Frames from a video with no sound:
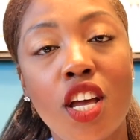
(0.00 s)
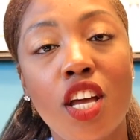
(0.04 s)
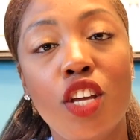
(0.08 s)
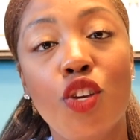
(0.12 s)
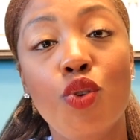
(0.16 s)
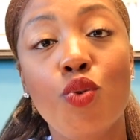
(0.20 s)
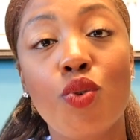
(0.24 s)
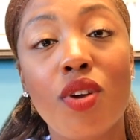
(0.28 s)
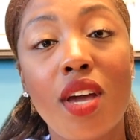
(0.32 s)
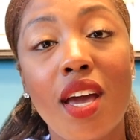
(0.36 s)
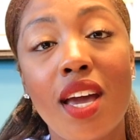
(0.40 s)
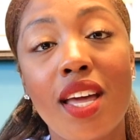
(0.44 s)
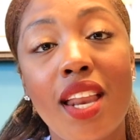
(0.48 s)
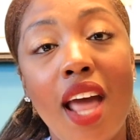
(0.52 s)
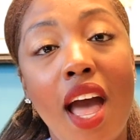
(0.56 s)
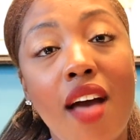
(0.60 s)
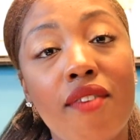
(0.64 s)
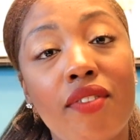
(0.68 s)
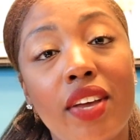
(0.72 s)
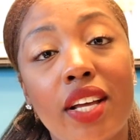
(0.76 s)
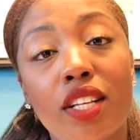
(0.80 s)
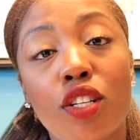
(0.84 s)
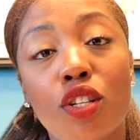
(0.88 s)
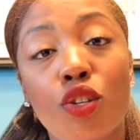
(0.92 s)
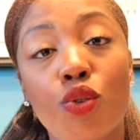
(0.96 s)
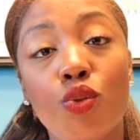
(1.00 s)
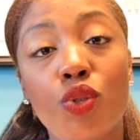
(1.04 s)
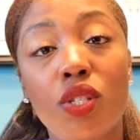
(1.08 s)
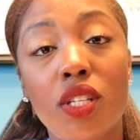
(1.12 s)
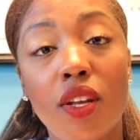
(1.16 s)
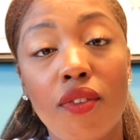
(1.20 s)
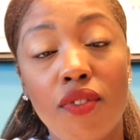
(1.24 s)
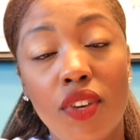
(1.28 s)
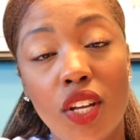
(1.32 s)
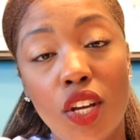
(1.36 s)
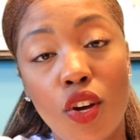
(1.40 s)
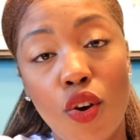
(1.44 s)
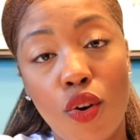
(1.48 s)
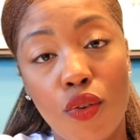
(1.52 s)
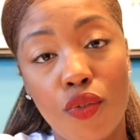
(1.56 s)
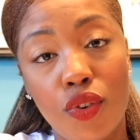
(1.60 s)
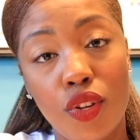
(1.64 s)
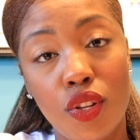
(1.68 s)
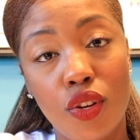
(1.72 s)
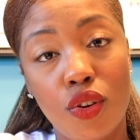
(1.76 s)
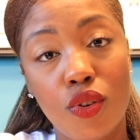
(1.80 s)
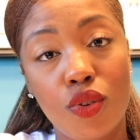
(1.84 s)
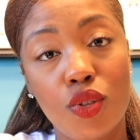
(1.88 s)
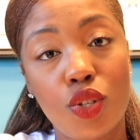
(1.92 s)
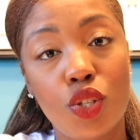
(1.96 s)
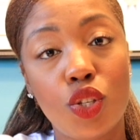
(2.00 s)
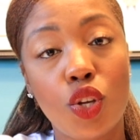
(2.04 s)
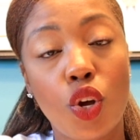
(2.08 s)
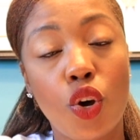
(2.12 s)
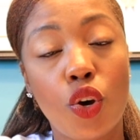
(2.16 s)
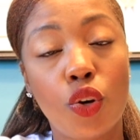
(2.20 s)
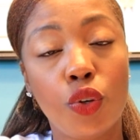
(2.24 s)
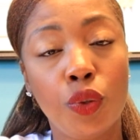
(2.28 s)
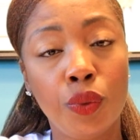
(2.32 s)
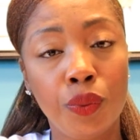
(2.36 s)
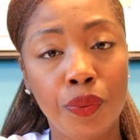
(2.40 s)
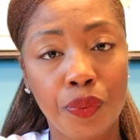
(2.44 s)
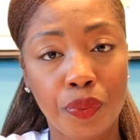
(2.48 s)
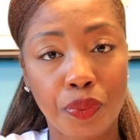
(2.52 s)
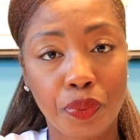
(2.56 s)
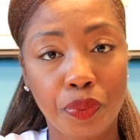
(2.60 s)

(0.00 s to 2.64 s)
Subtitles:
You can't have exclusivity over those. So